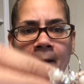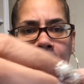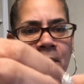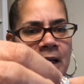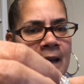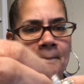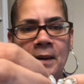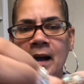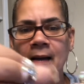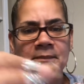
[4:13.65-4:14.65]
But I'm,
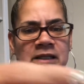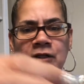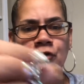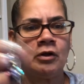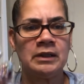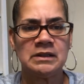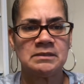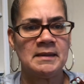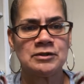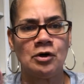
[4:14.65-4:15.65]
I'm getting all of this
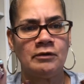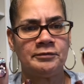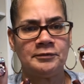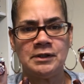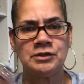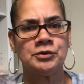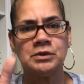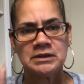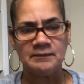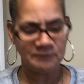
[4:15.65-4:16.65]
mess off as
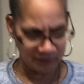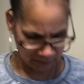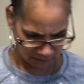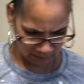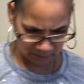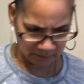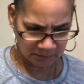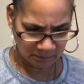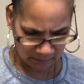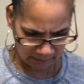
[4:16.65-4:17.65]
soon as I'm finished
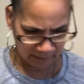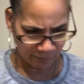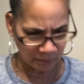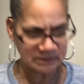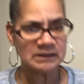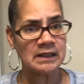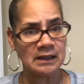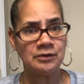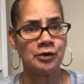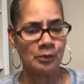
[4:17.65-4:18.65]
this. Later on
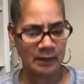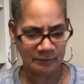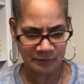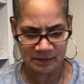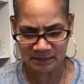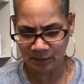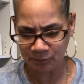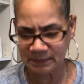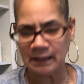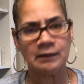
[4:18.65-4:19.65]
today, you know, after I settle
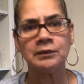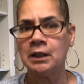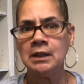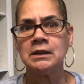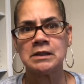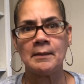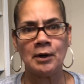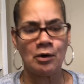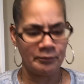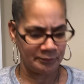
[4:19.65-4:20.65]
down, coming
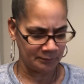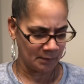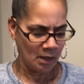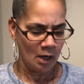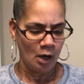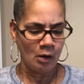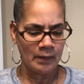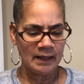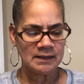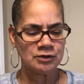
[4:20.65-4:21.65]
off.
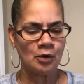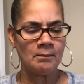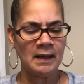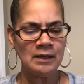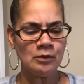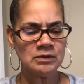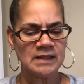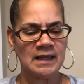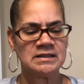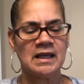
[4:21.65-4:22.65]
Okay, so Michaels
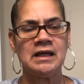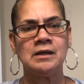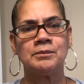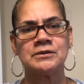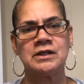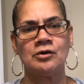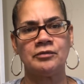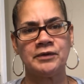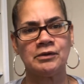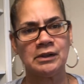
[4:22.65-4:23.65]
has 80%
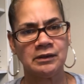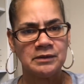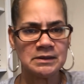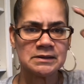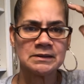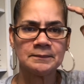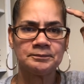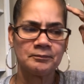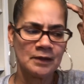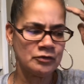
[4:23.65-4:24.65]
off their clearance.
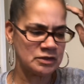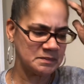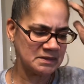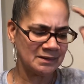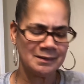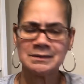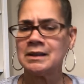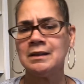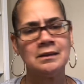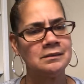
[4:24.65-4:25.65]
Christmas clearance.
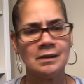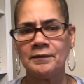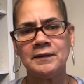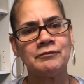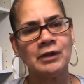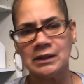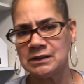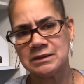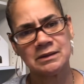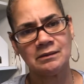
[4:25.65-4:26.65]
Nothing
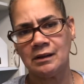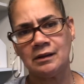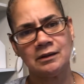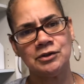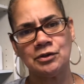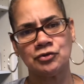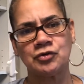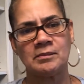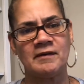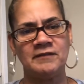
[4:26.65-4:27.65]
really, uh, you know,
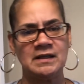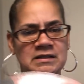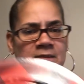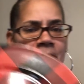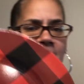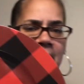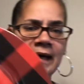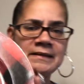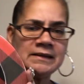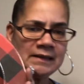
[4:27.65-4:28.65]
struck my fancy. But
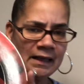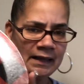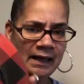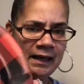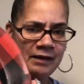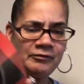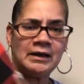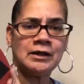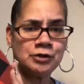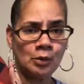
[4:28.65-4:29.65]
I did not have,
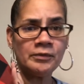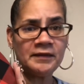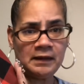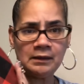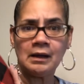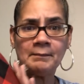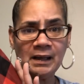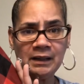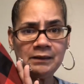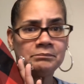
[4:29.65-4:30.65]
and I don't think, I
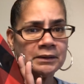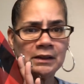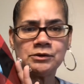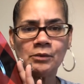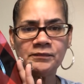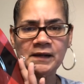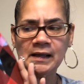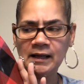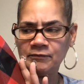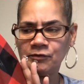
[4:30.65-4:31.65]
might, but I don't think
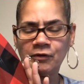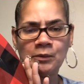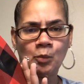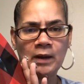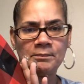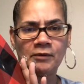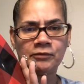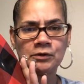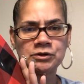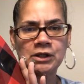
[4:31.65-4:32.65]
I have the red and white
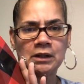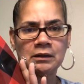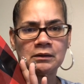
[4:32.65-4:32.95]
buffalo check.